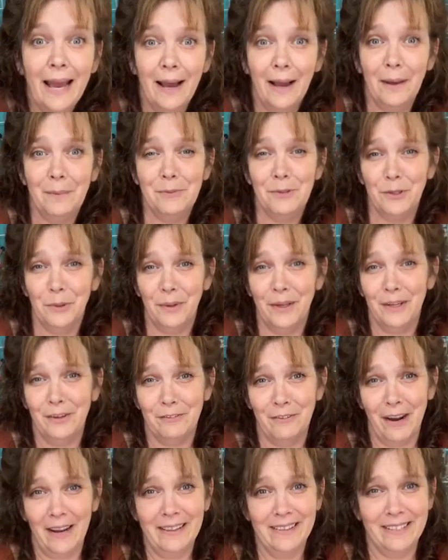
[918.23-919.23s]
Yeah, I'm doing
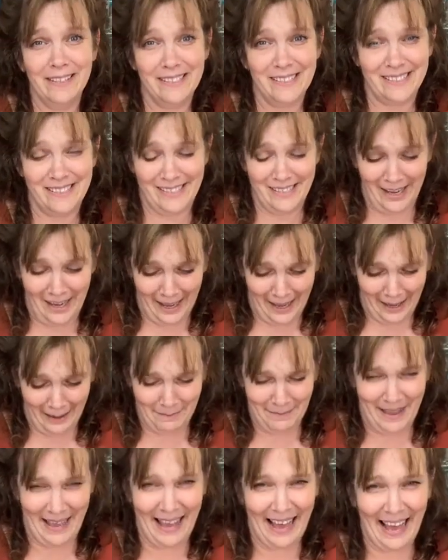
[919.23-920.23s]
it right this
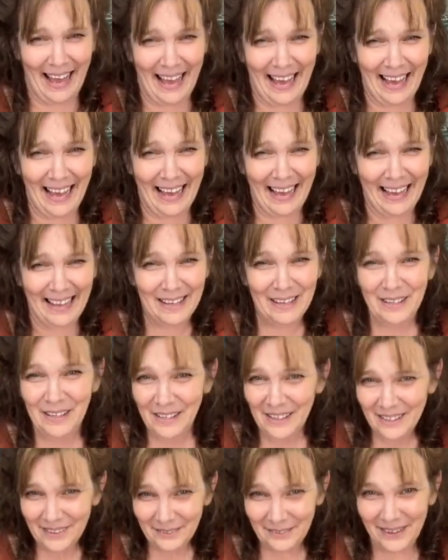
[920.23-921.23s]
time.
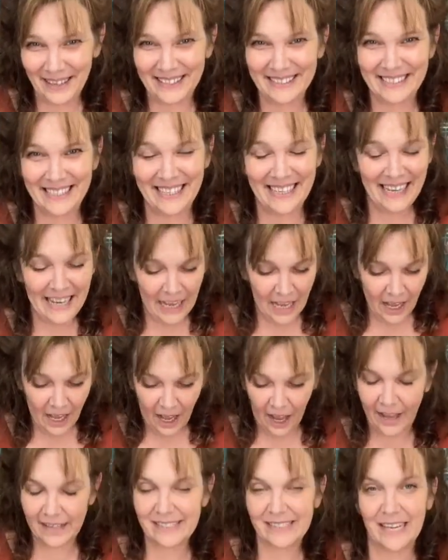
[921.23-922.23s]
Wendy,
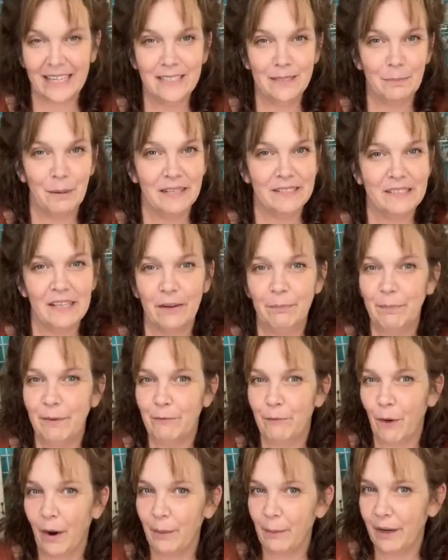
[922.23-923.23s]
I said to myself
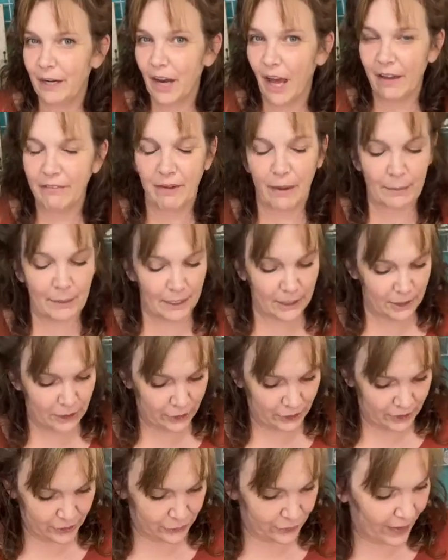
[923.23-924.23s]
before I went live, I'm going to
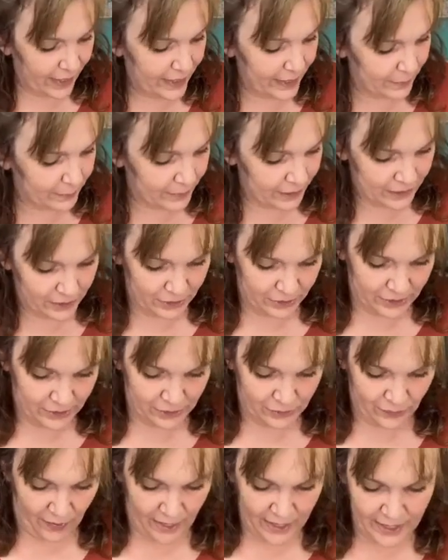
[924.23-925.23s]
do this right. I'm going to do
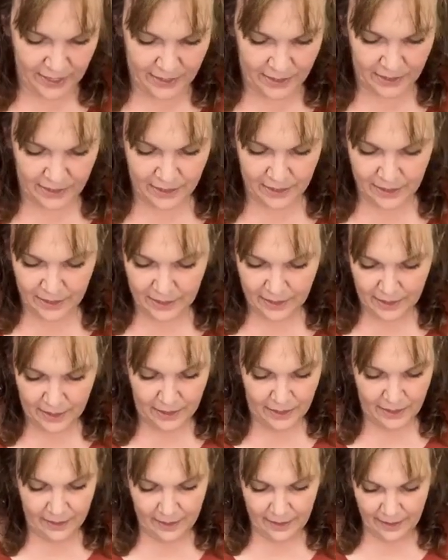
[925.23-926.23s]
this right.
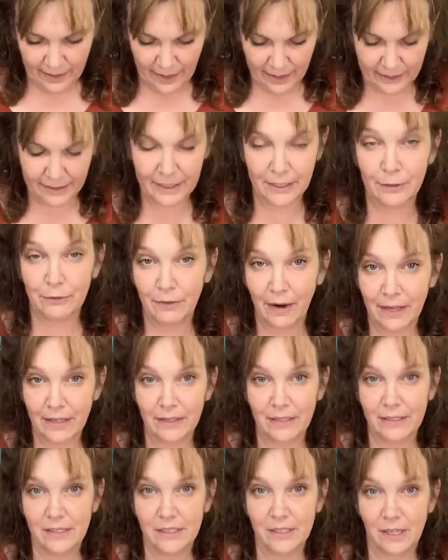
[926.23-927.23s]
I did it
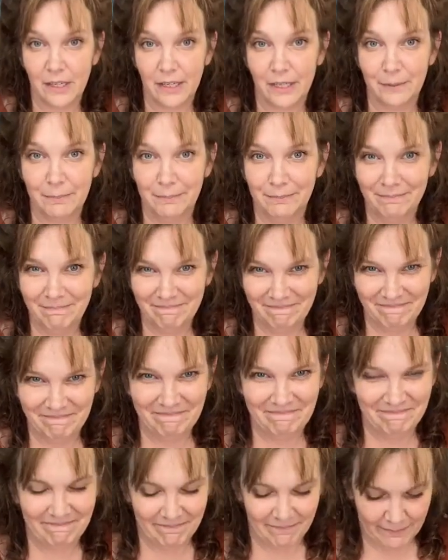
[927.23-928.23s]
right this time.
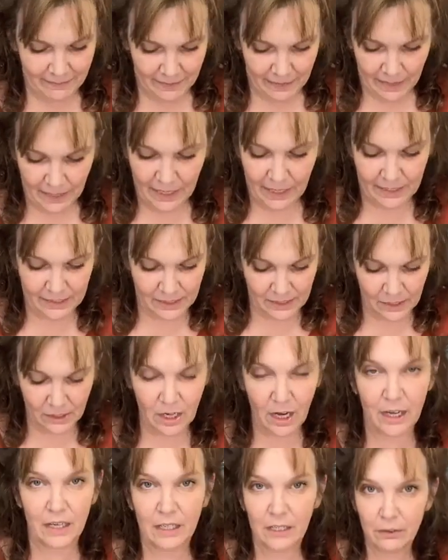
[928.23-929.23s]
And I
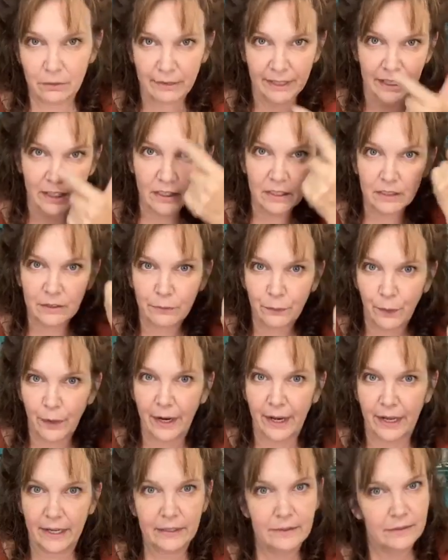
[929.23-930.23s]
still got a little wrinkle in
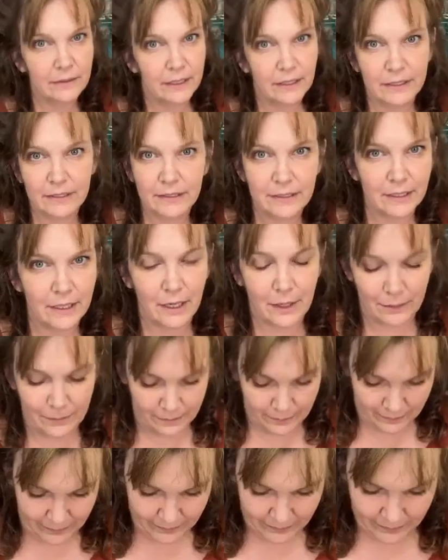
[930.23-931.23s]
forehead because, you
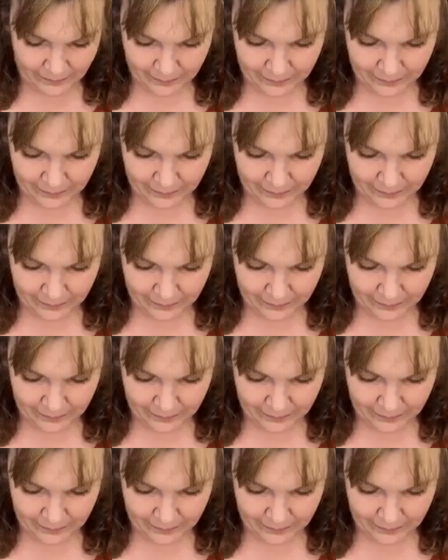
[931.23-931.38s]
know,